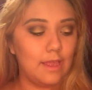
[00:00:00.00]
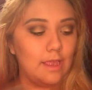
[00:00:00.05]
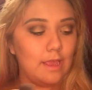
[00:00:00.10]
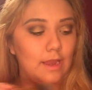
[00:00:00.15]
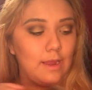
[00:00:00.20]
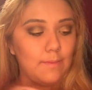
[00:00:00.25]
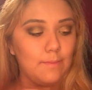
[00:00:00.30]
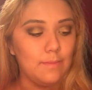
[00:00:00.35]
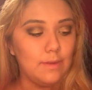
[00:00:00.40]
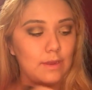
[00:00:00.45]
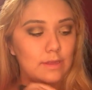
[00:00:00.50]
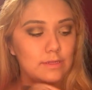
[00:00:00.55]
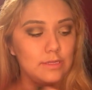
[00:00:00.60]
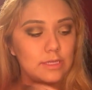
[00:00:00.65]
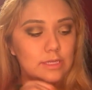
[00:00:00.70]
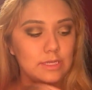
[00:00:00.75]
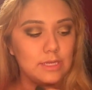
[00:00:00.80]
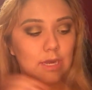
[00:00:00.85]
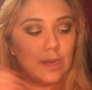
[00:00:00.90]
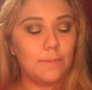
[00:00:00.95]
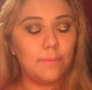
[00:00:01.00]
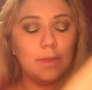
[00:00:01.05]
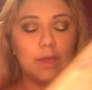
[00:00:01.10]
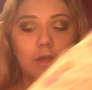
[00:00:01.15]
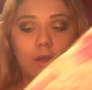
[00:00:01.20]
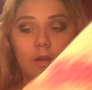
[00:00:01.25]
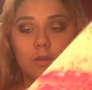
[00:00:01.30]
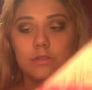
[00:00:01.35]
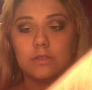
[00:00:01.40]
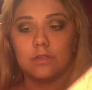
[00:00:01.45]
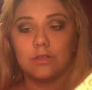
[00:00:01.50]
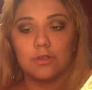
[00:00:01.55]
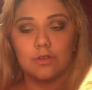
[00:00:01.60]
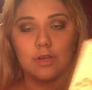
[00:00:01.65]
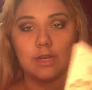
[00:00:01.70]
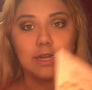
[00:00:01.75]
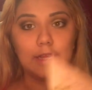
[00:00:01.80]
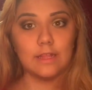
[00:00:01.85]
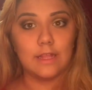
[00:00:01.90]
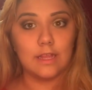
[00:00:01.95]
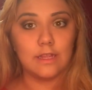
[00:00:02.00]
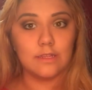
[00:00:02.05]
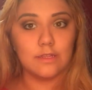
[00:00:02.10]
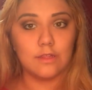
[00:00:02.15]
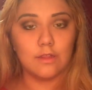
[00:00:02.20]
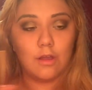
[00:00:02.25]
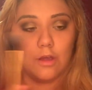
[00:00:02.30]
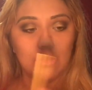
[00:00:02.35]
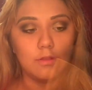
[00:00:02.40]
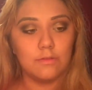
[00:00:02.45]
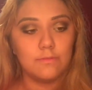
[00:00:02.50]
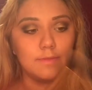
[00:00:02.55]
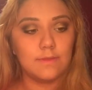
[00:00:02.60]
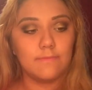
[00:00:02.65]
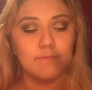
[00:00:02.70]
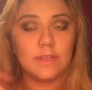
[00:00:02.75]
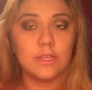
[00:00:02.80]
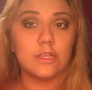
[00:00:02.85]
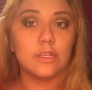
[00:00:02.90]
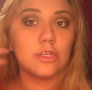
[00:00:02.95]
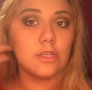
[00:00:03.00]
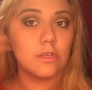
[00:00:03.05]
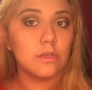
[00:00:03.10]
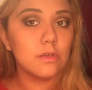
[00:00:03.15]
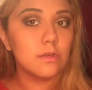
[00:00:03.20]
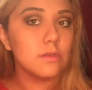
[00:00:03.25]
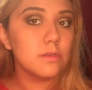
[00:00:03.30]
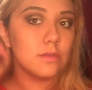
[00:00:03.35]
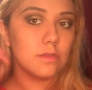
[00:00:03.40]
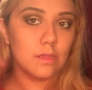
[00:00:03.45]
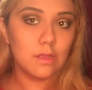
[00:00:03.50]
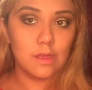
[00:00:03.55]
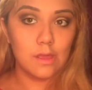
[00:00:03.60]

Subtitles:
and I'm just going to be concentrating that into the hollows of the cheeks.